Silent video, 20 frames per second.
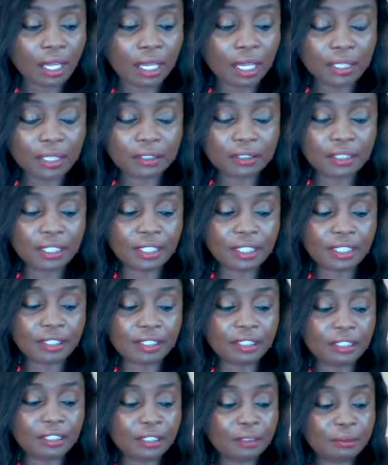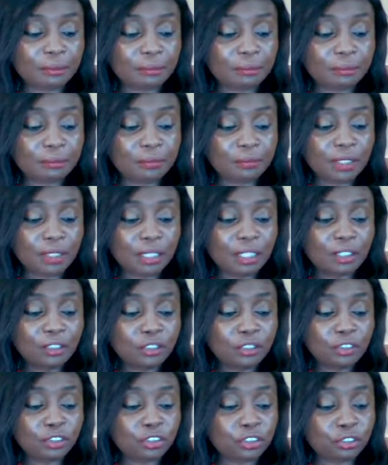And then um,
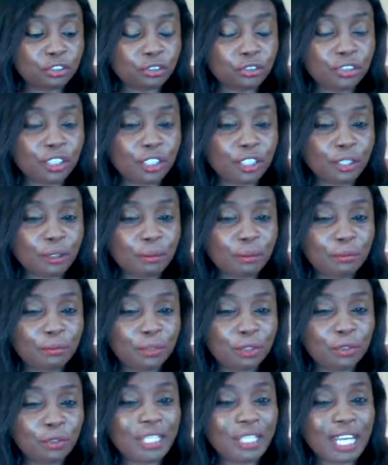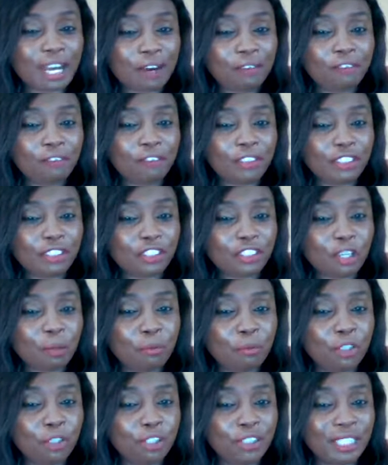you should um, look out for
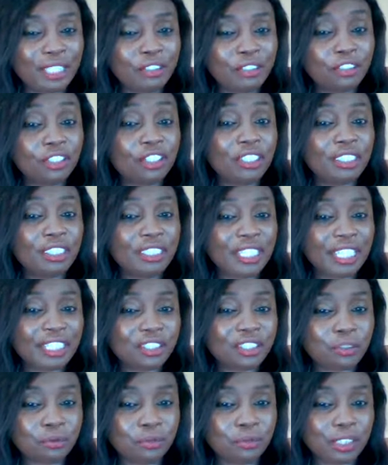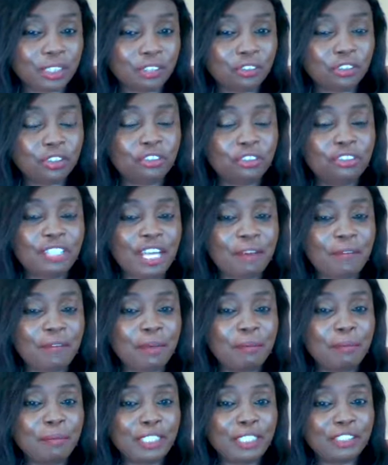someone that you connect with. You shouldn't have
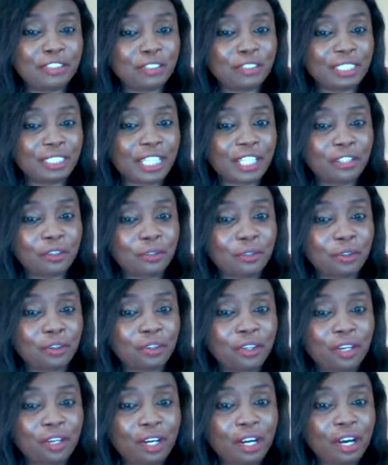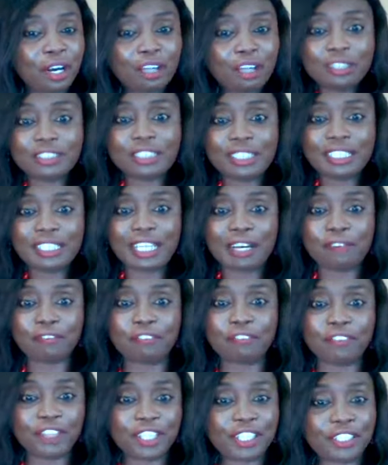a mentor that you're utterly
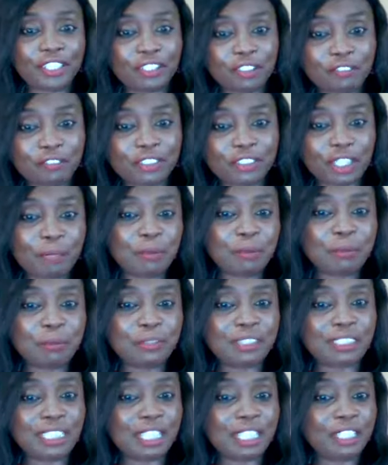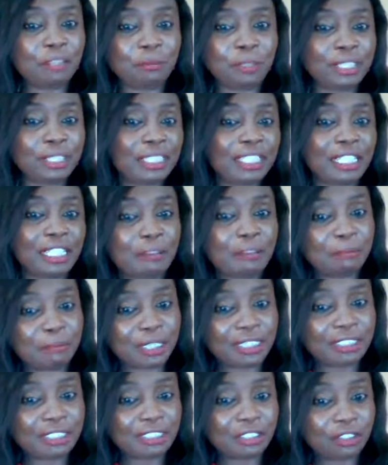afraid of. Some people say anybody can
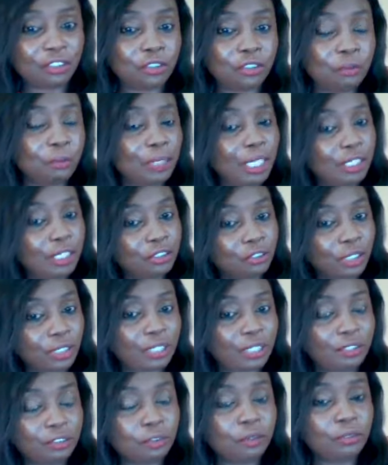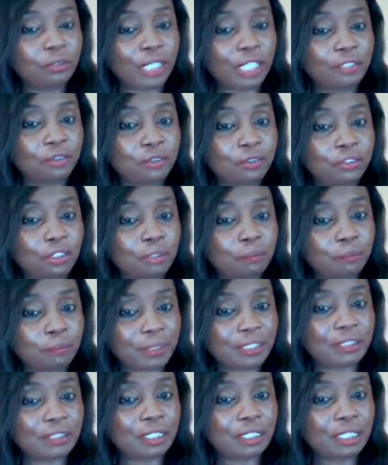mentor you, but I, I don't. I do not
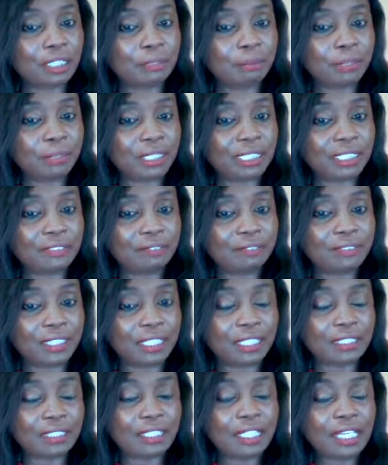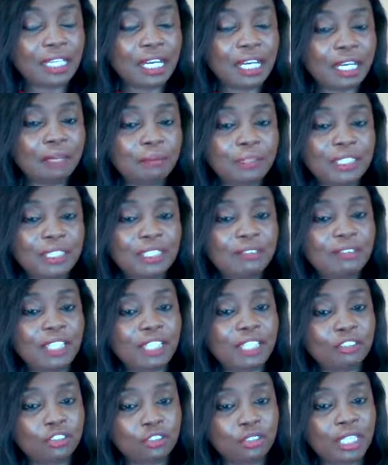personally believe that. I believe
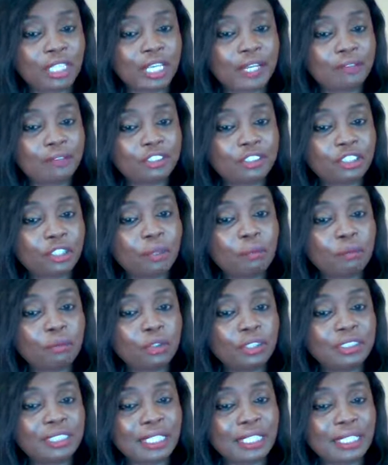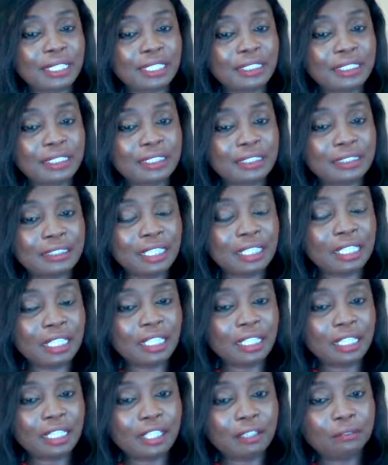that you should have someone that at least
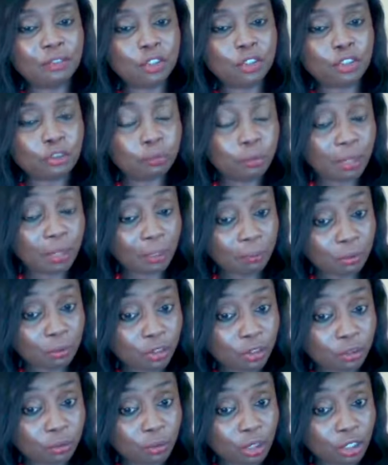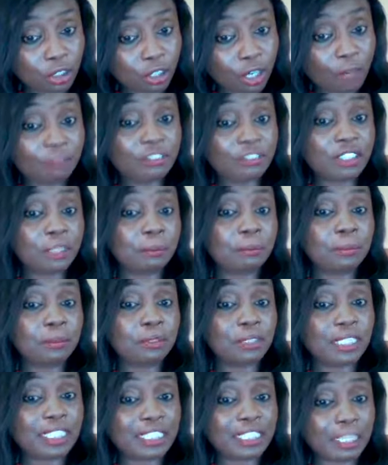uh, you should be able to be
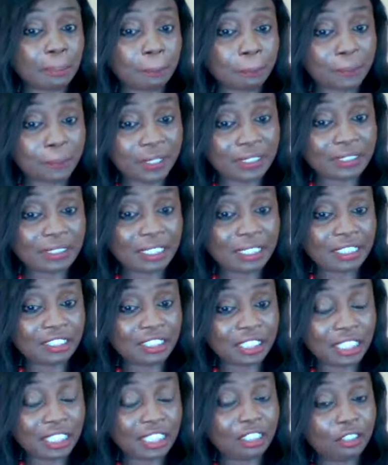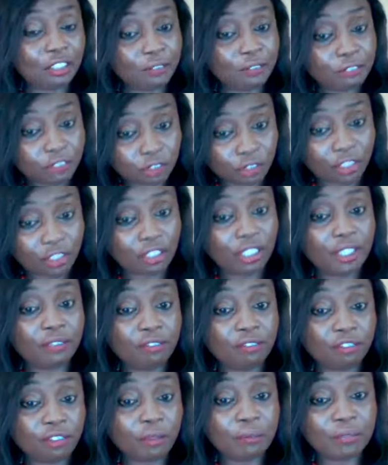comfortable in their presence enough to
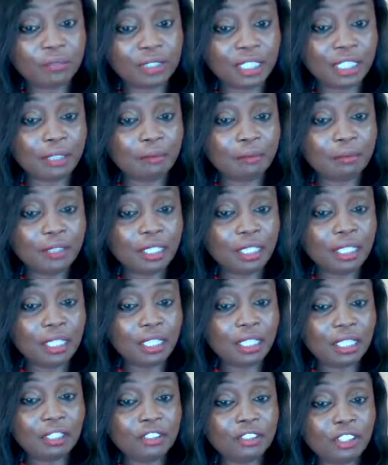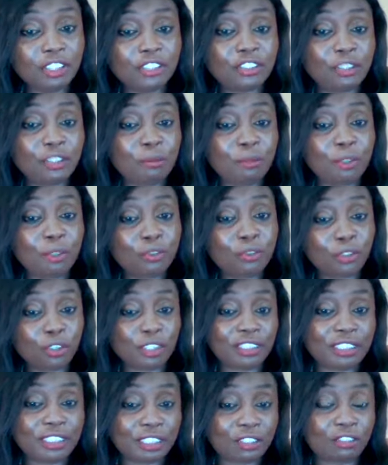learn from them, uh, not someone who
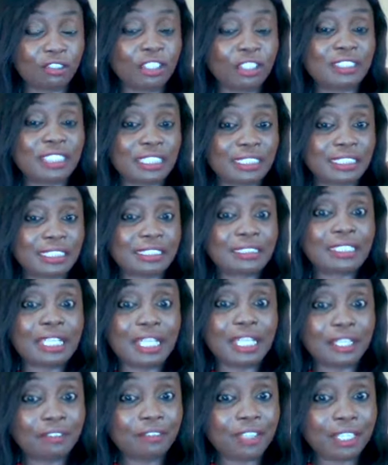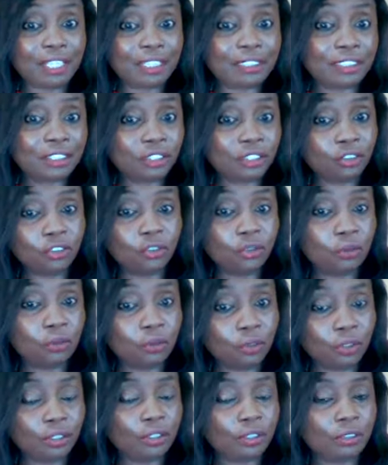cuts across as a tyrant, you
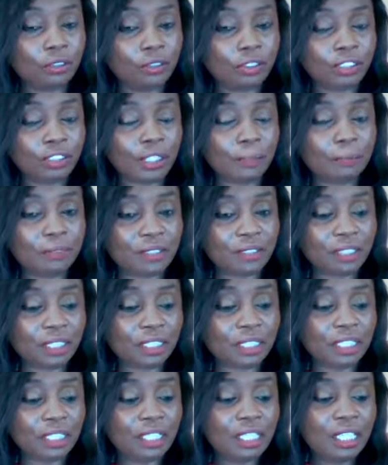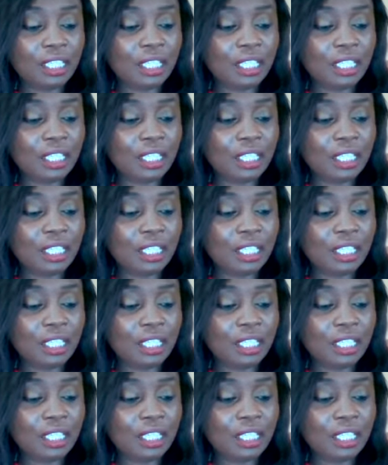know, or something.